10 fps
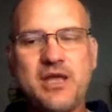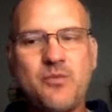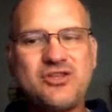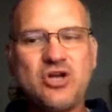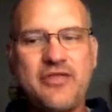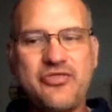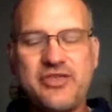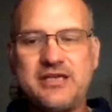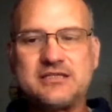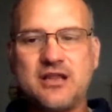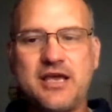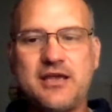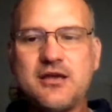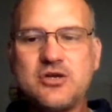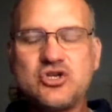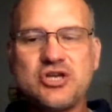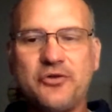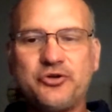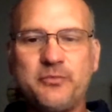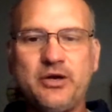And we taught things like
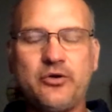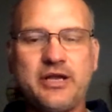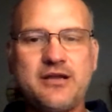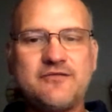shelter building,